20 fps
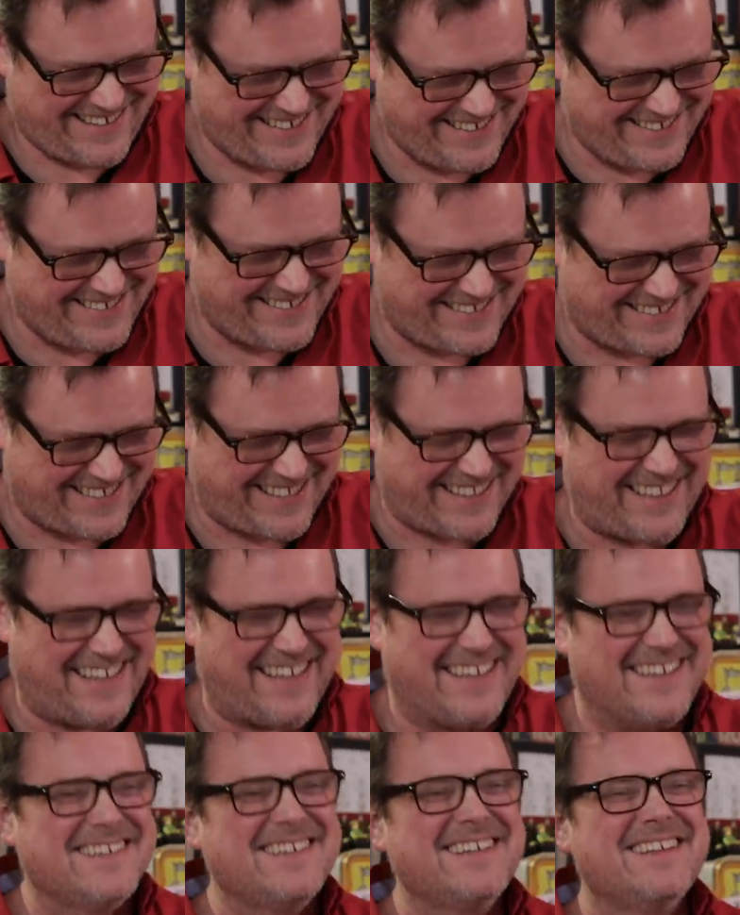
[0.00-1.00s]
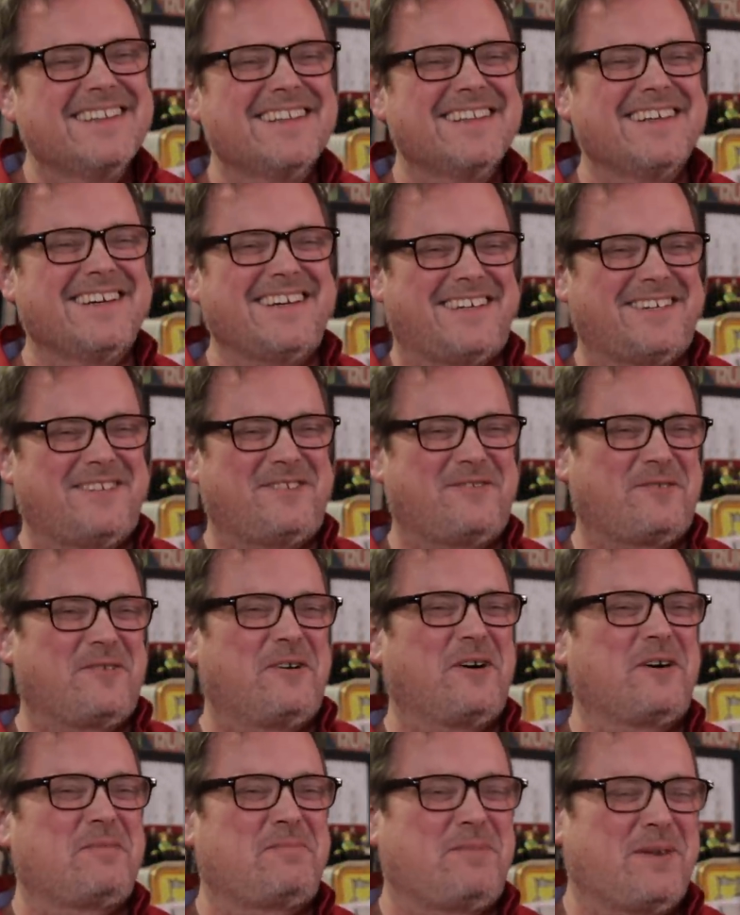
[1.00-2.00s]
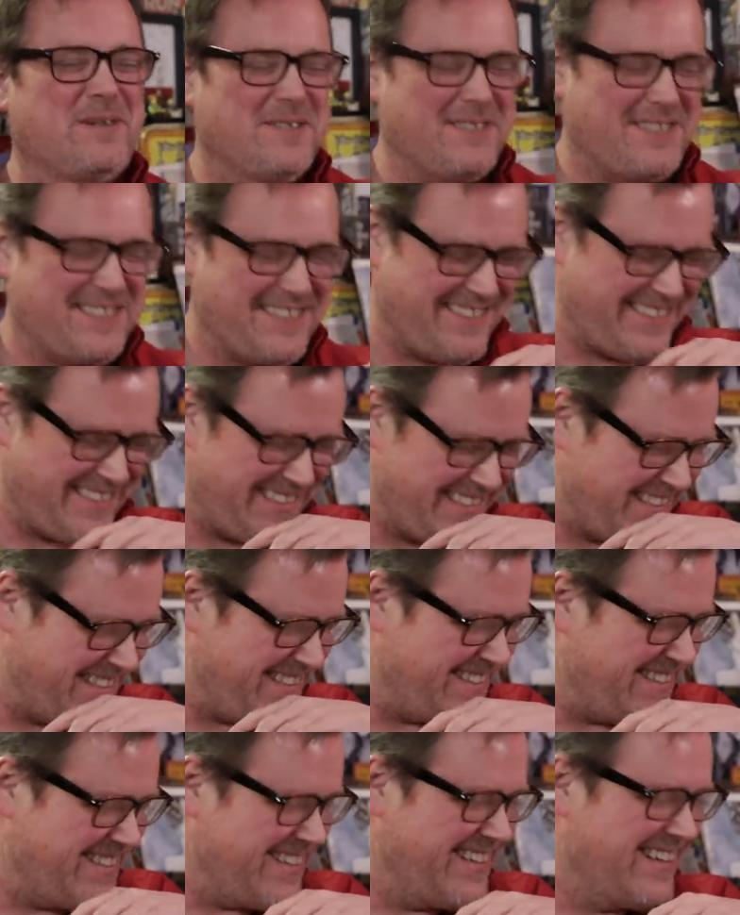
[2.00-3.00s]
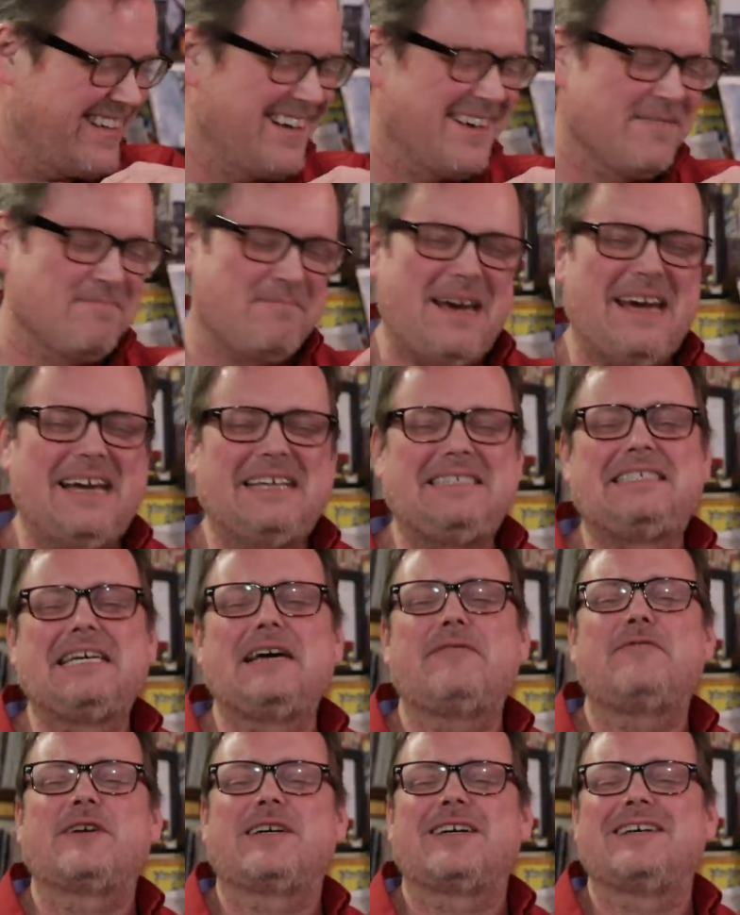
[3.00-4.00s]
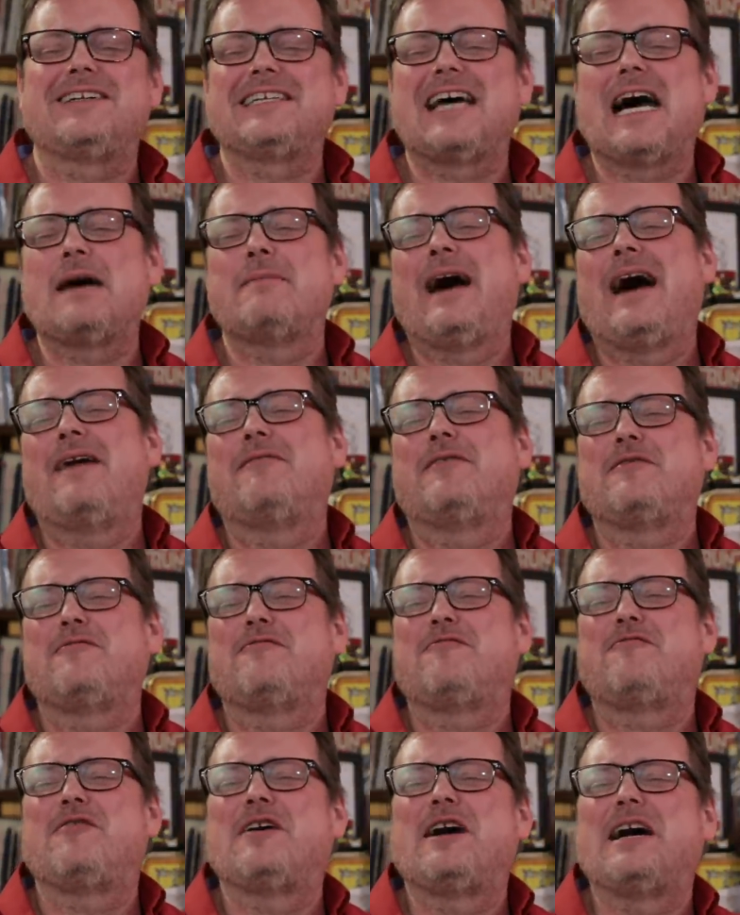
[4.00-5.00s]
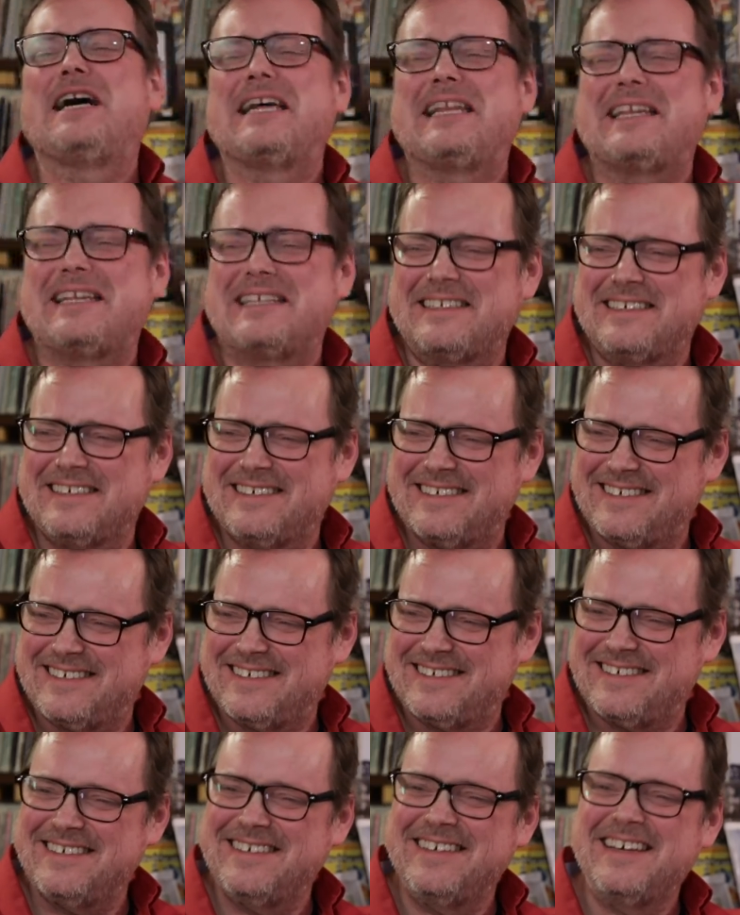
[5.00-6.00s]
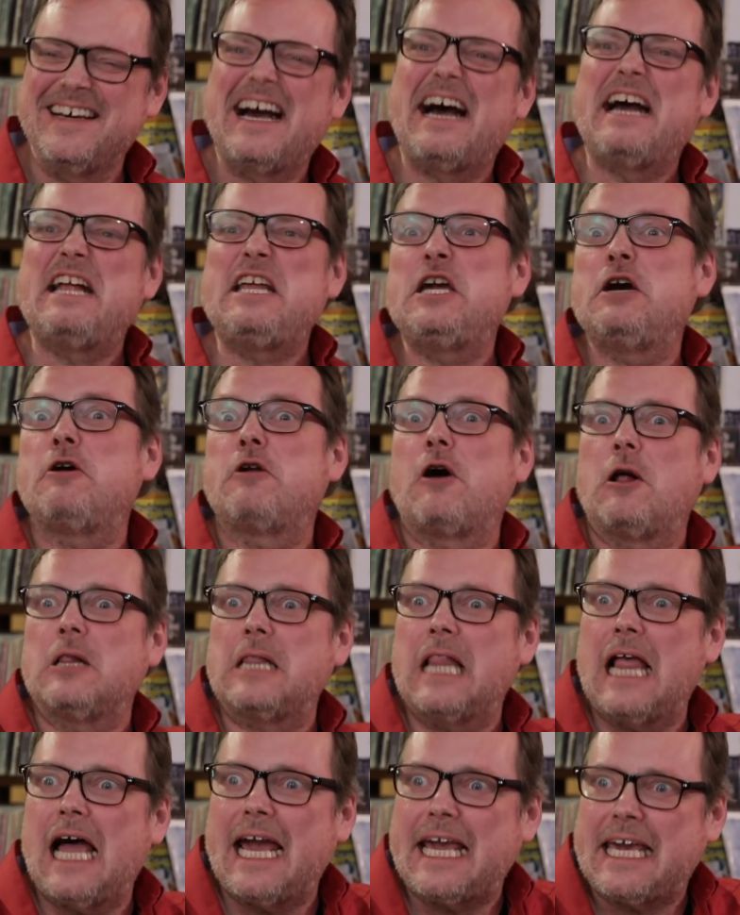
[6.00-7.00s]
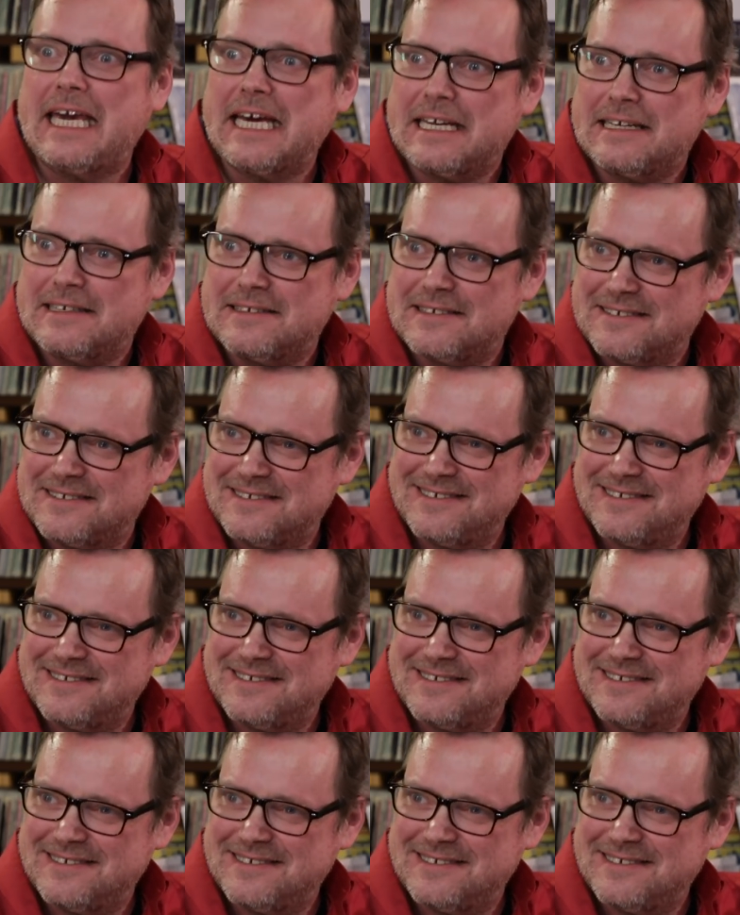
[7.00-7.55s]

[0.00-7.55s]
He said that like a drunk person. Being difficult, I'm having fun. And you don't like it.